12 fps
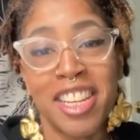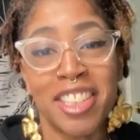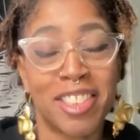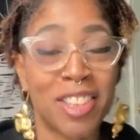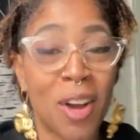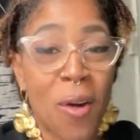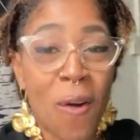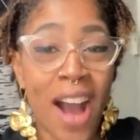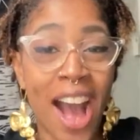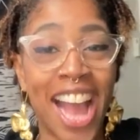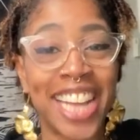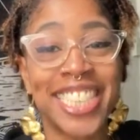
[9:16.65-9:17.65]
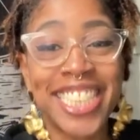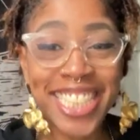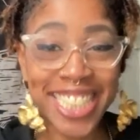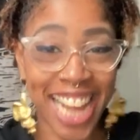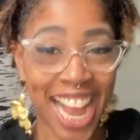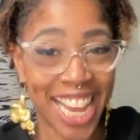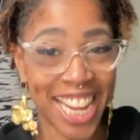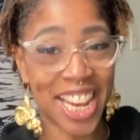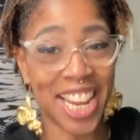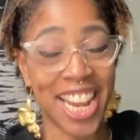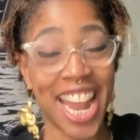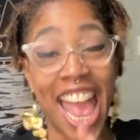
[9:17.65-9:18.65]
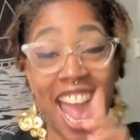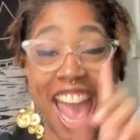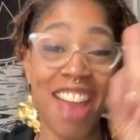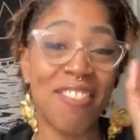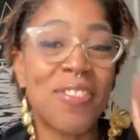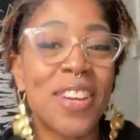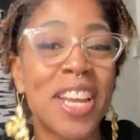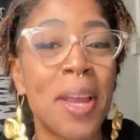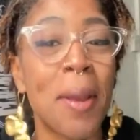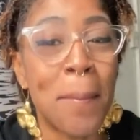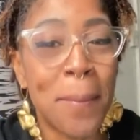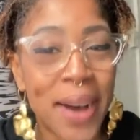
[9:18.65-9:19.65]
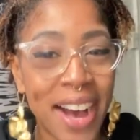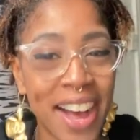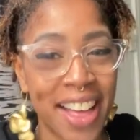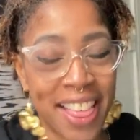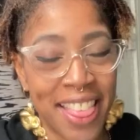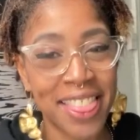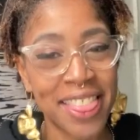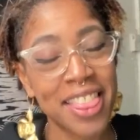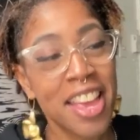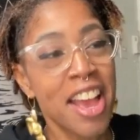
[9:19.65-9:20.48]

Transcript: So I decided every month,